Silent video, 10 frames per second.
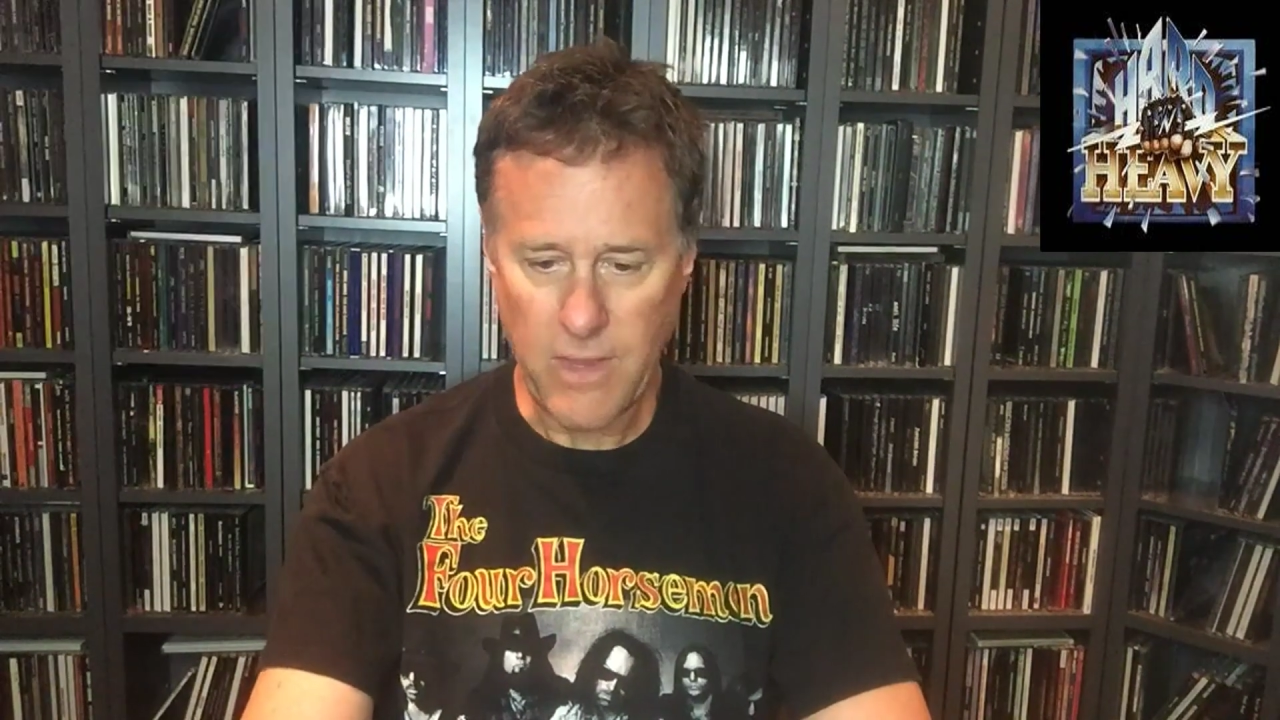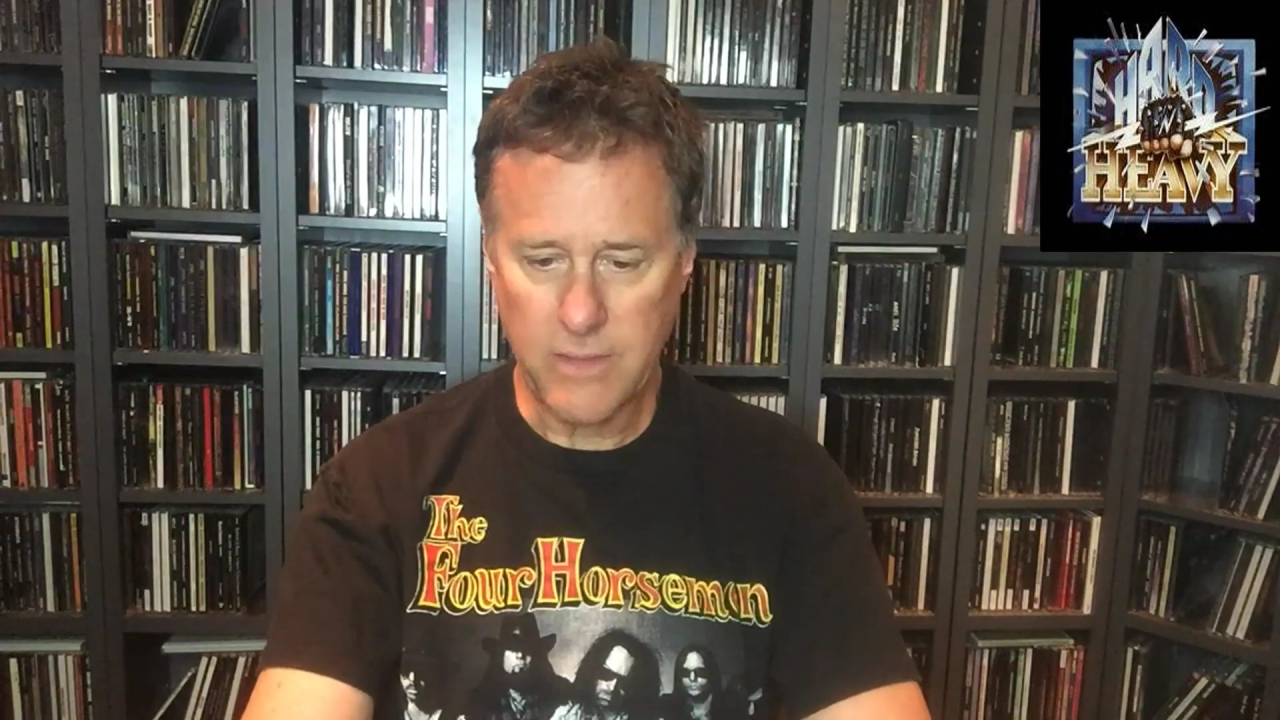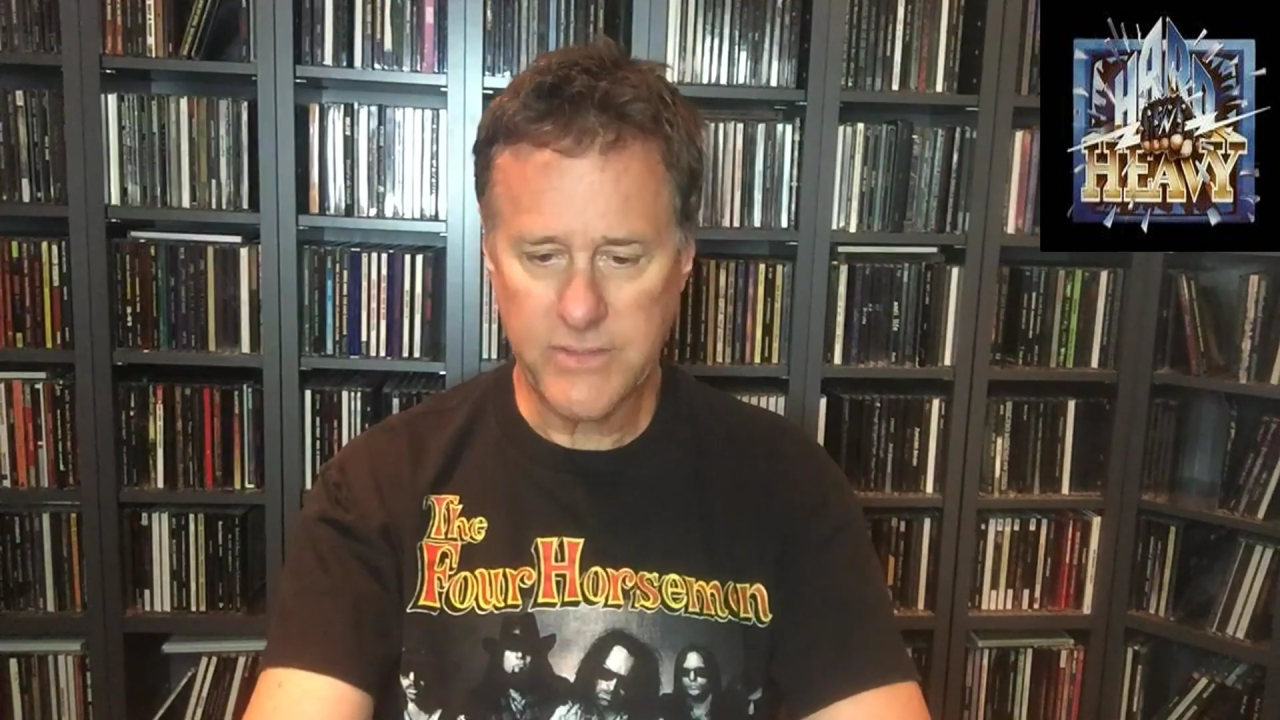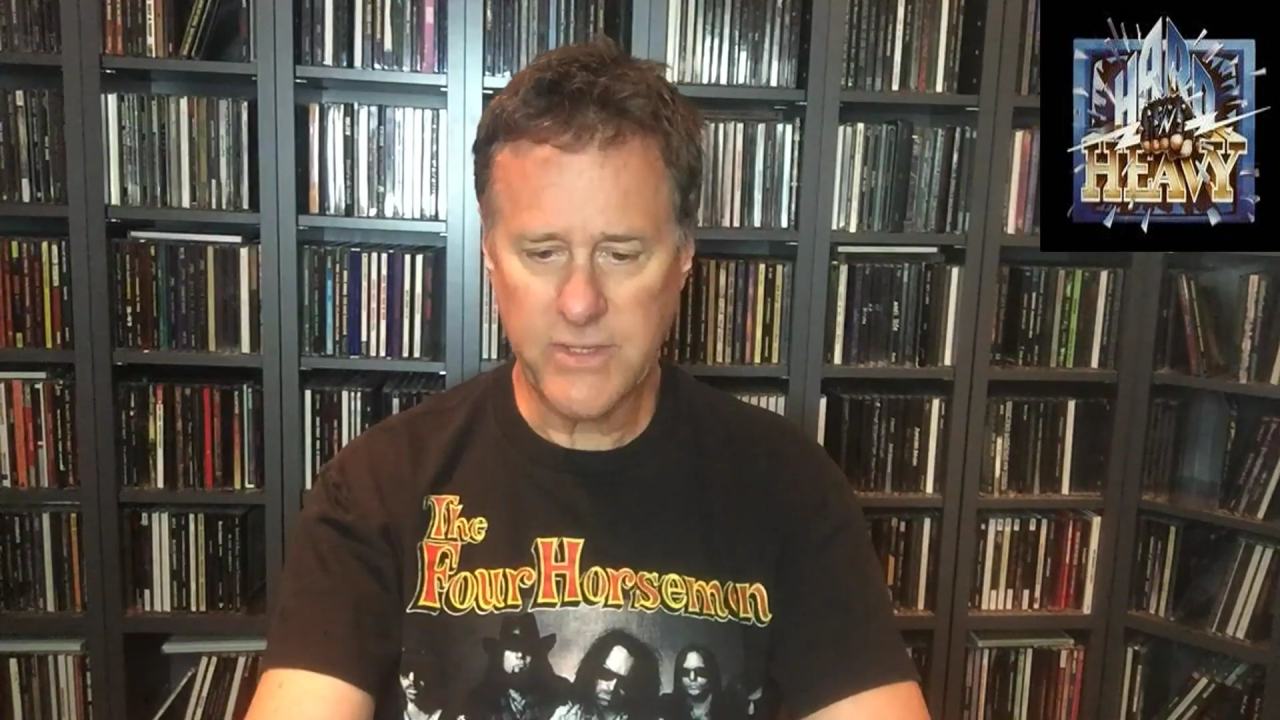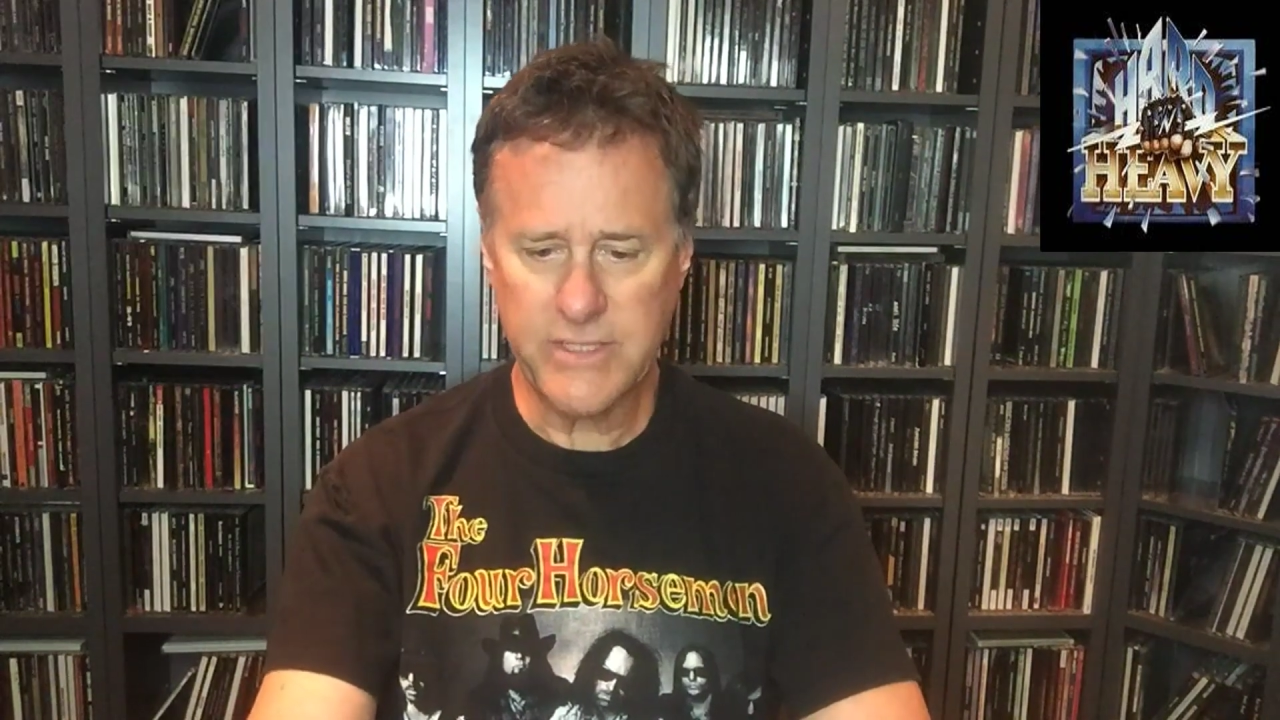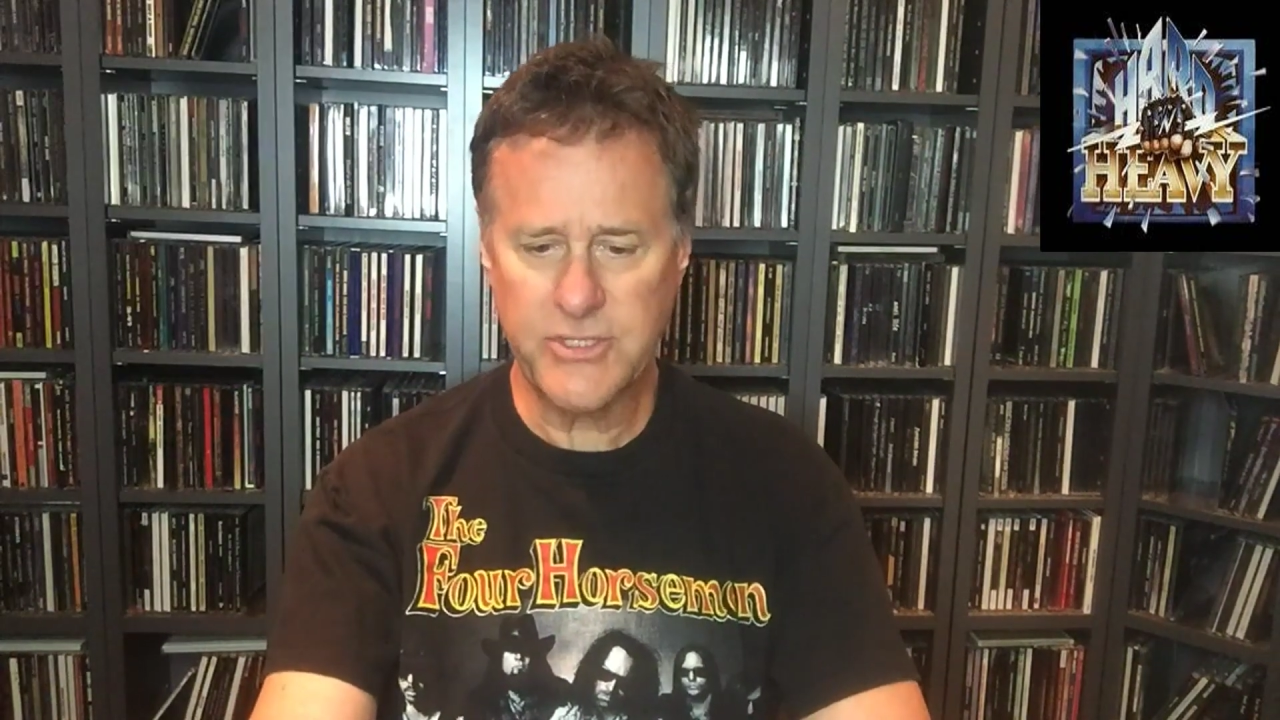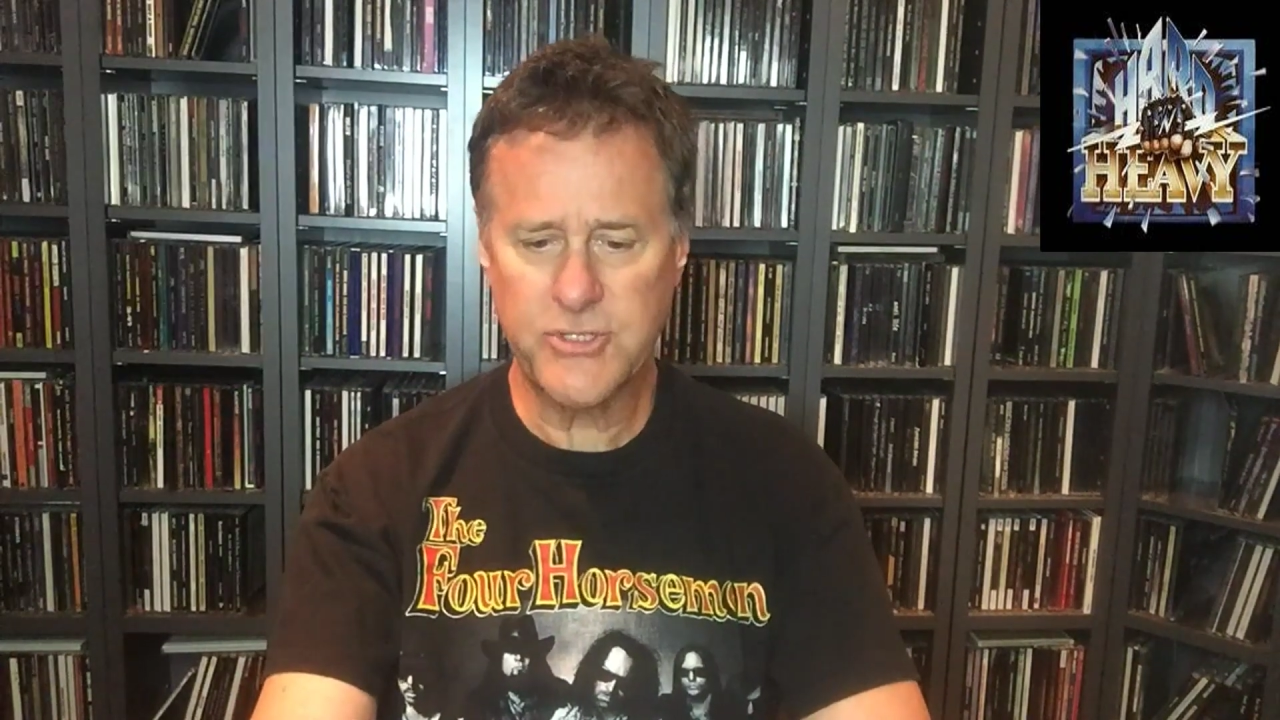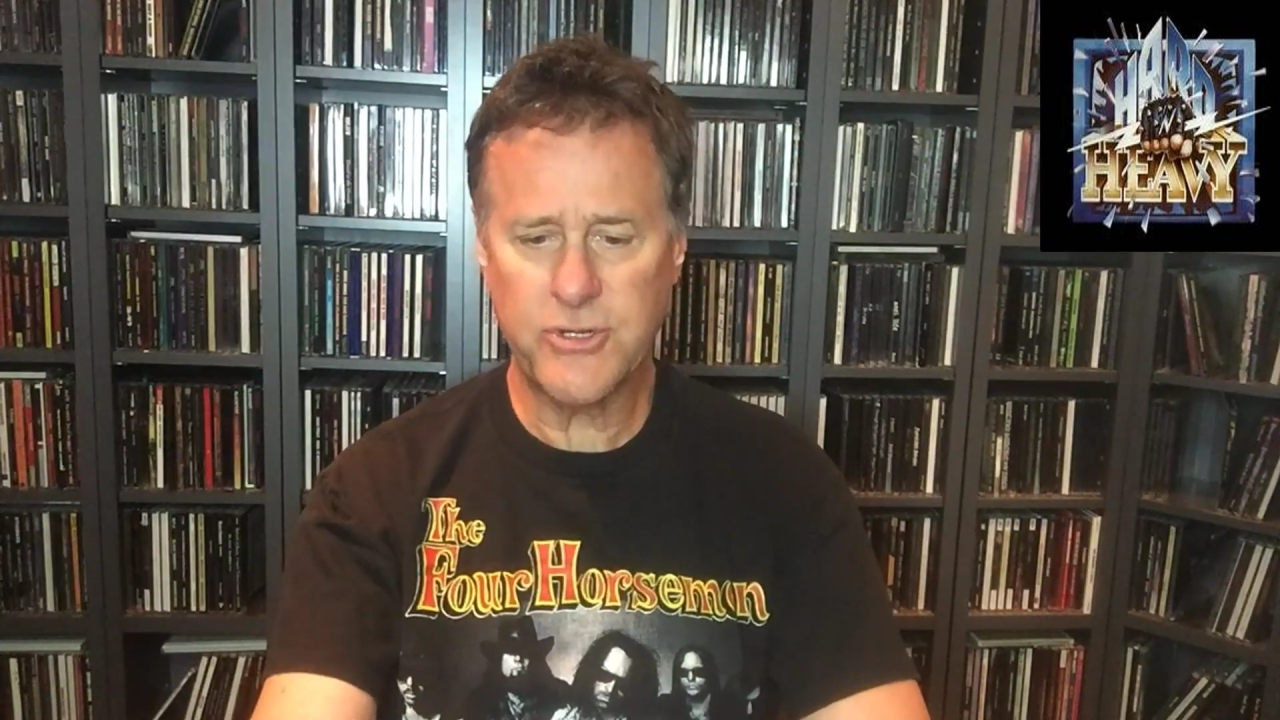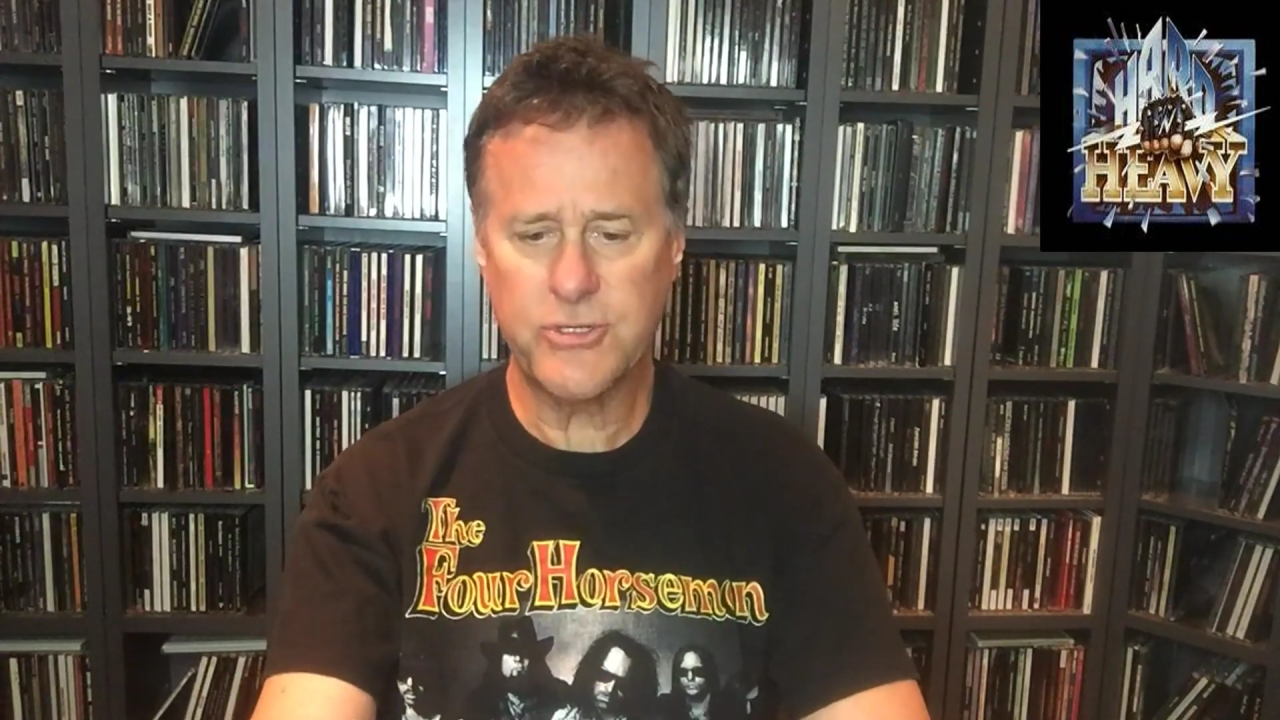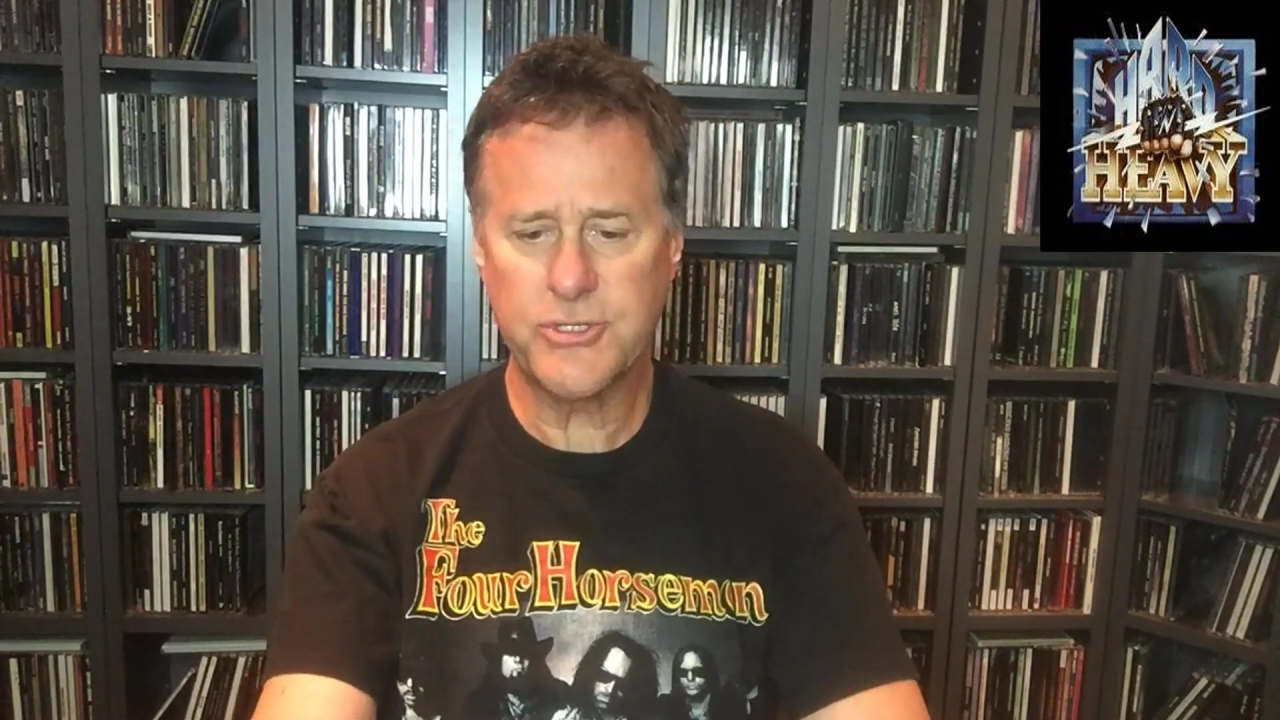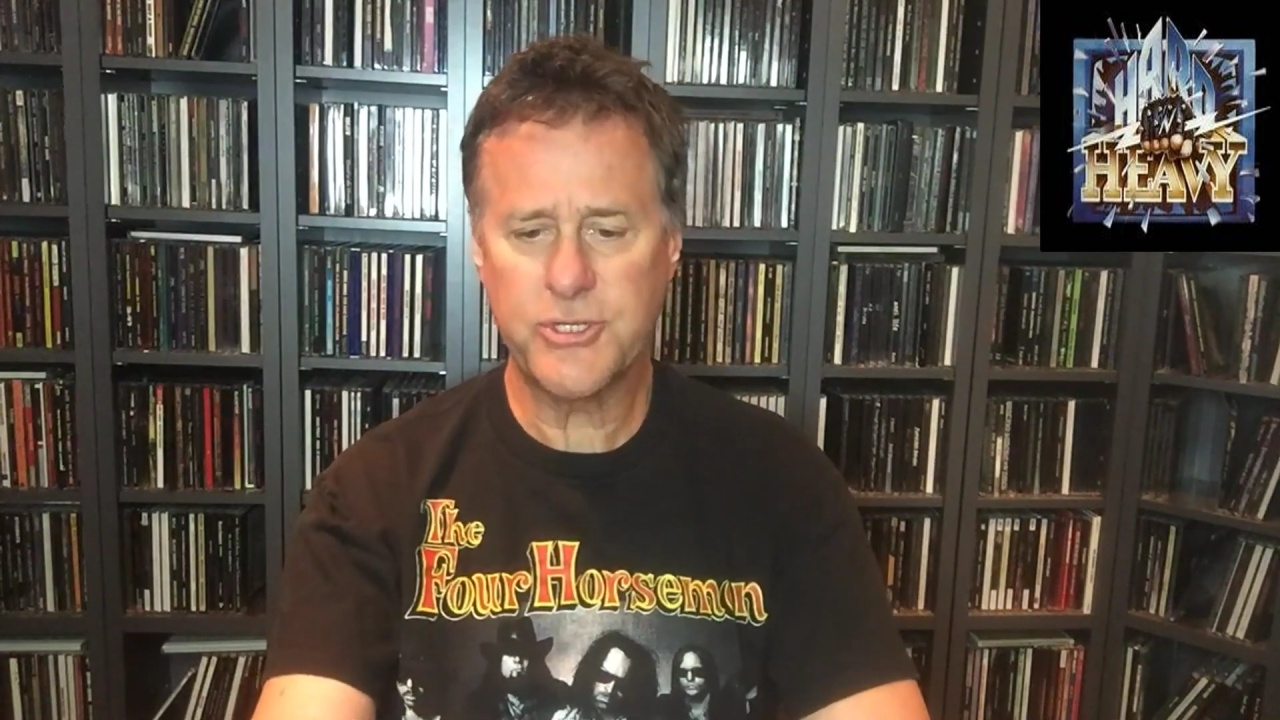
So let's turn